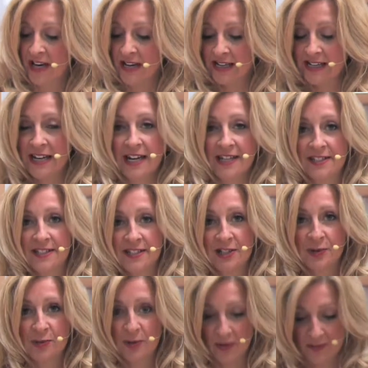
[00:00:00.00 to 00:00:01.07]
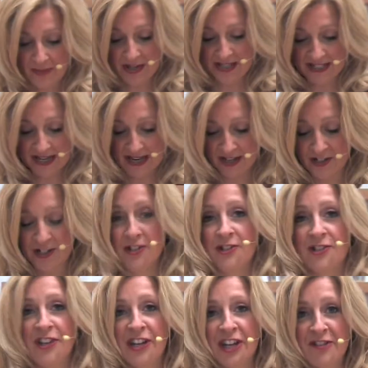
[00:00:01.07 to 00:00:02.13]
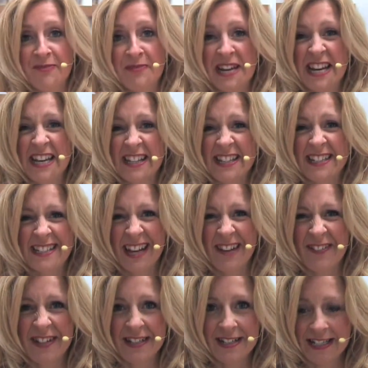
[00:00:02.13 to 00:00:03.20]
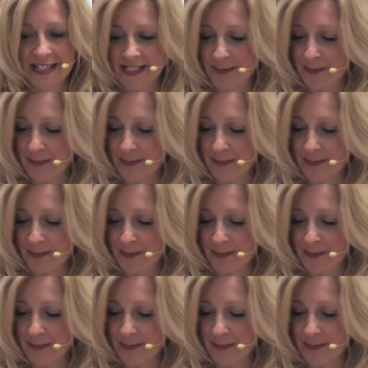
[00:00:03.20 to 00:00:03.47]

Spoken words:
Yes, it's what my dad used to give me in the 70s,